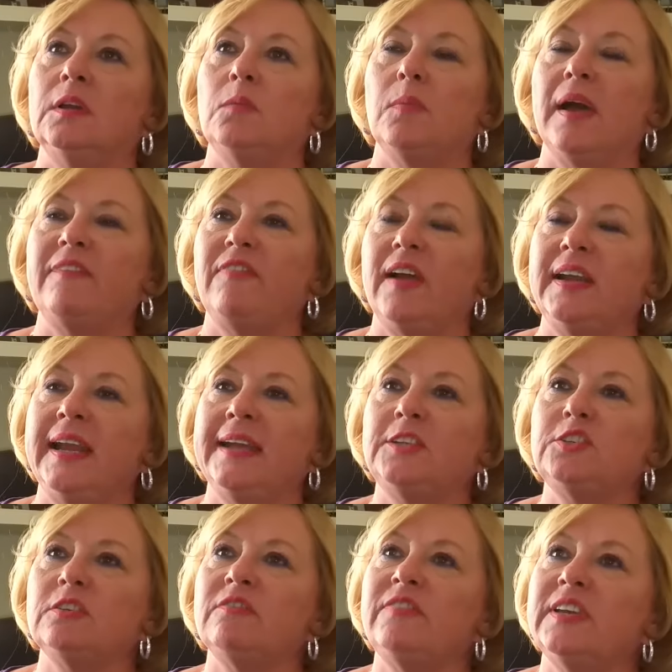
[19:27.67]
My
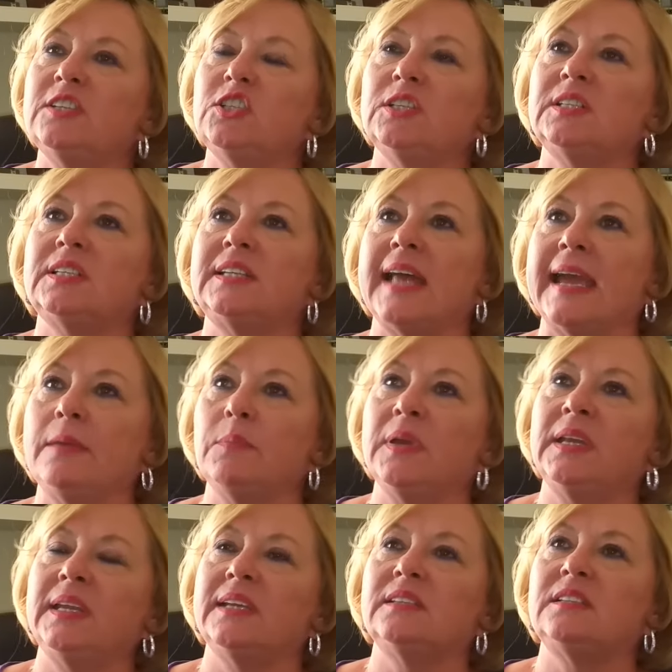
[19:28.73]
financial vision
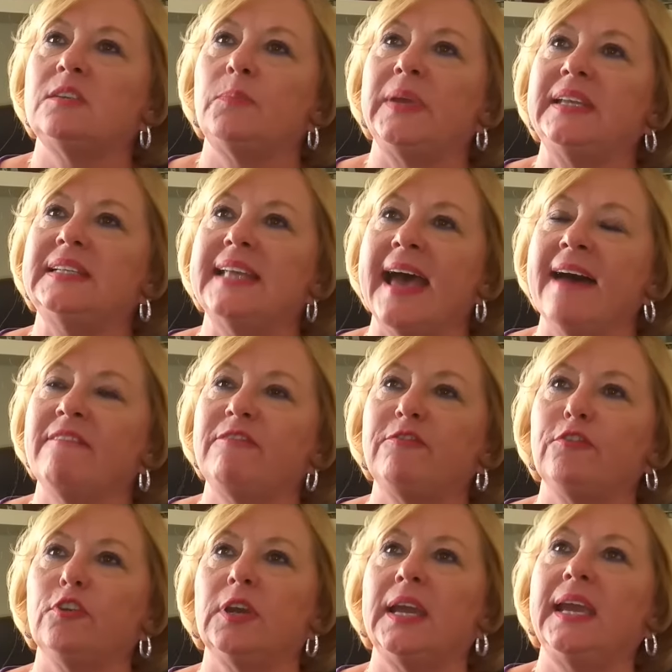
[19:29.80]
statement is to be
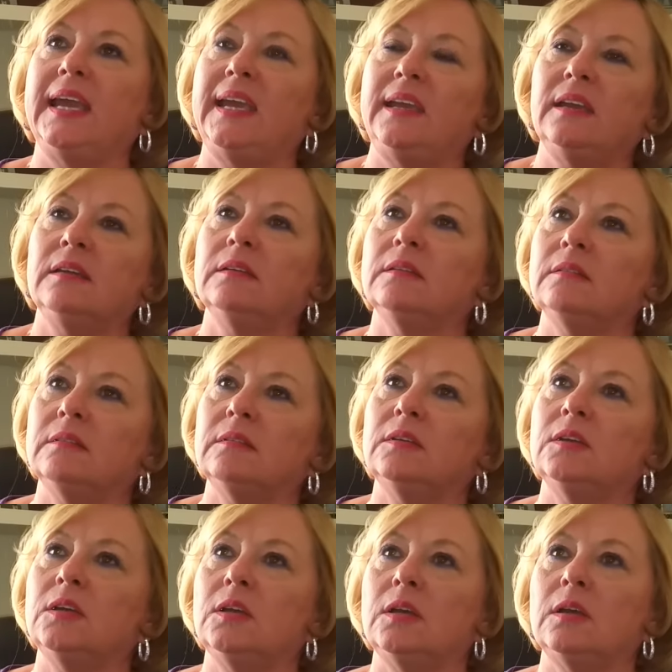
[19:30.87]
debt-free,
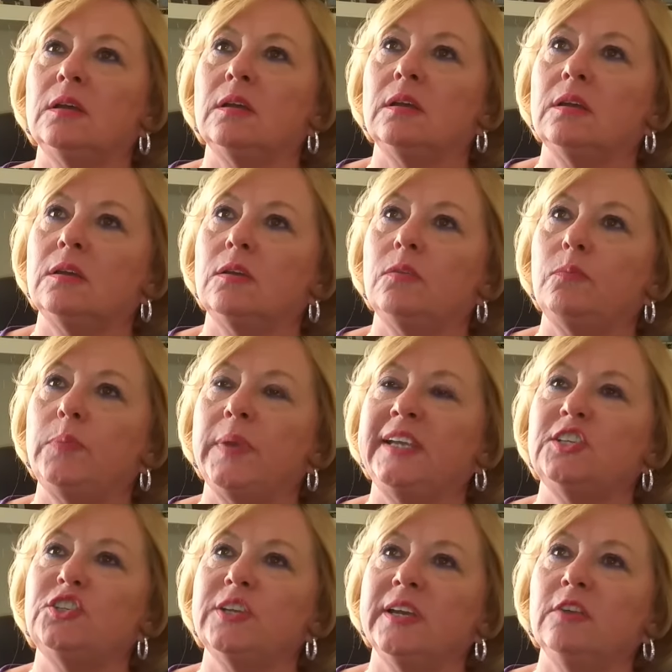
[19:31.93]

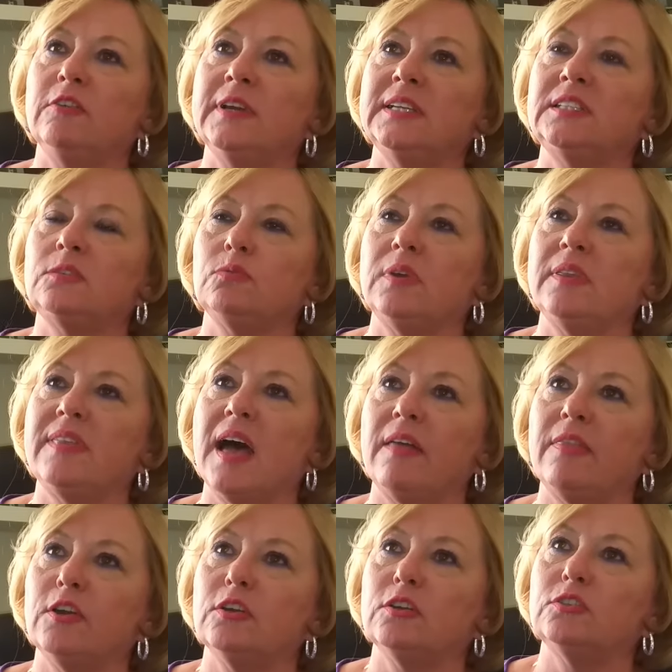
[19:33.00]
being generous with
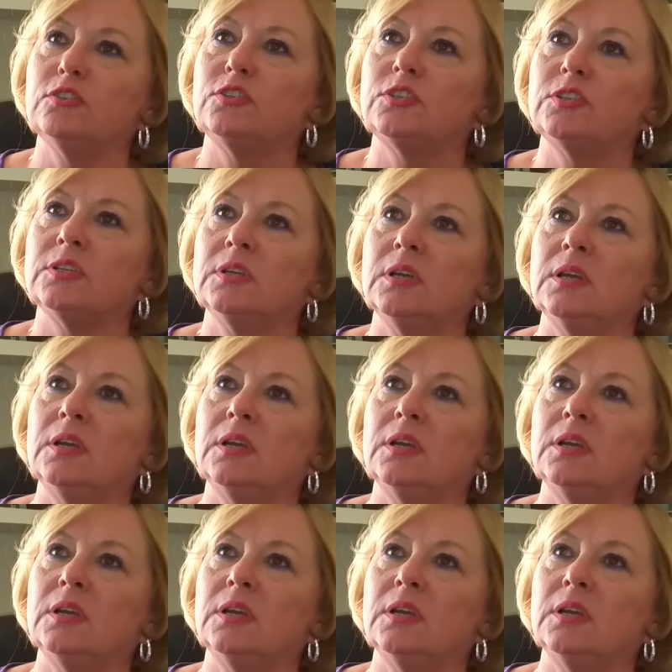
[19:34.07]
others,